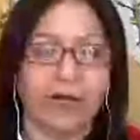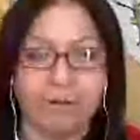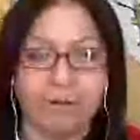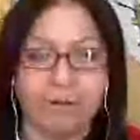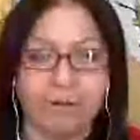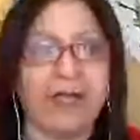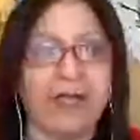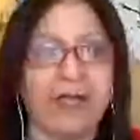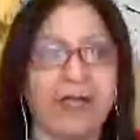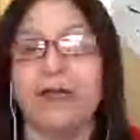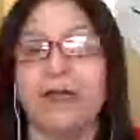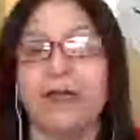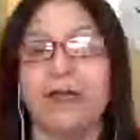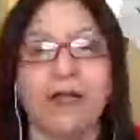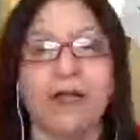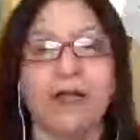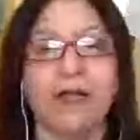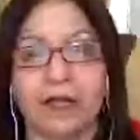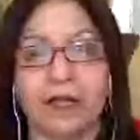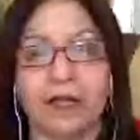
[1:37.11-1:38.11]
pen
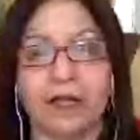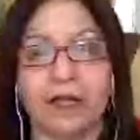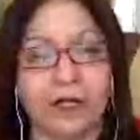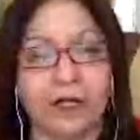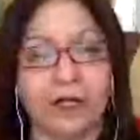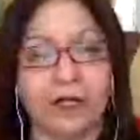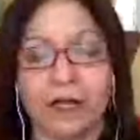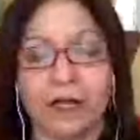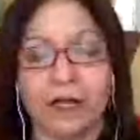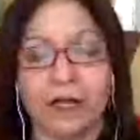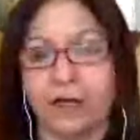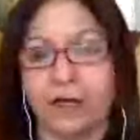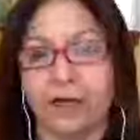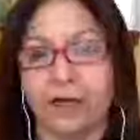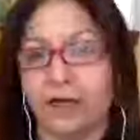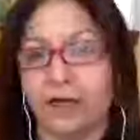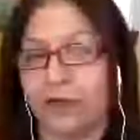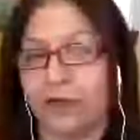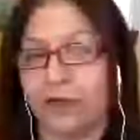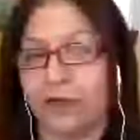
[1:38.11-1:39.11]
and
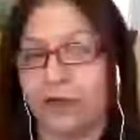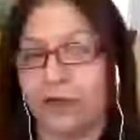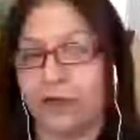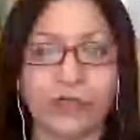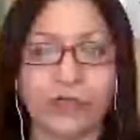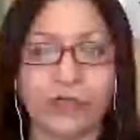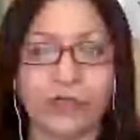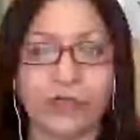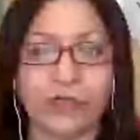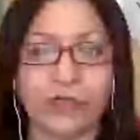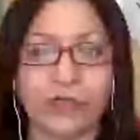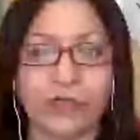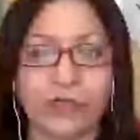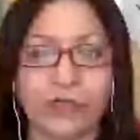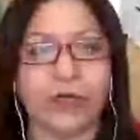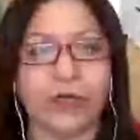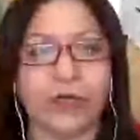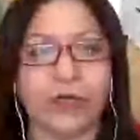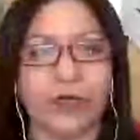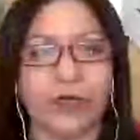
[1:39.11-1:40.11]
a notebook so you
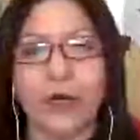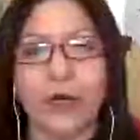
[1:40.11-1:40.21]
can